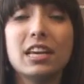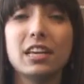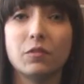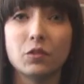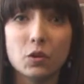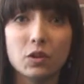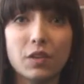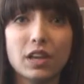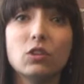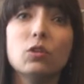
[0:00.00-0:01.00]
If you're in
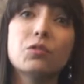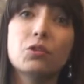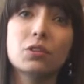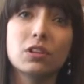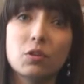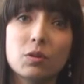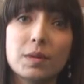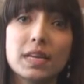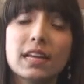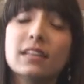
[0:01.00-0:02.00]
Vancouver or the Lower
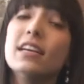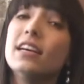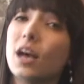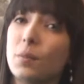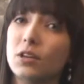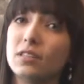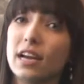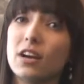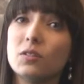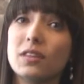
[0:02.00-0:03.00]
Mainland, come on
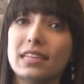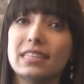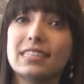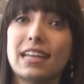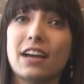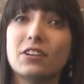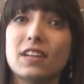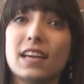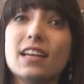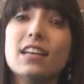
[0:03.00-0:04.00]
down this
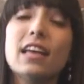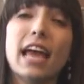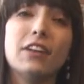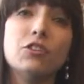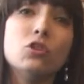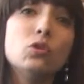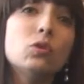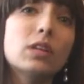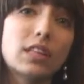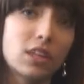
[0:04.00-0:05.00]
Saturday at
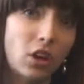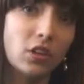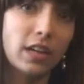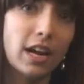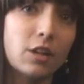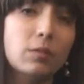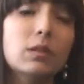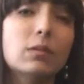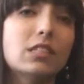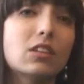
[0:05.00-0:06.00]
noon at the Art
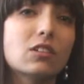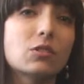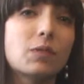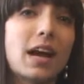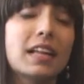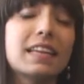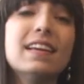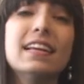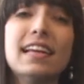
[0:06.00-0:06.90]
Gallery. We start to rally,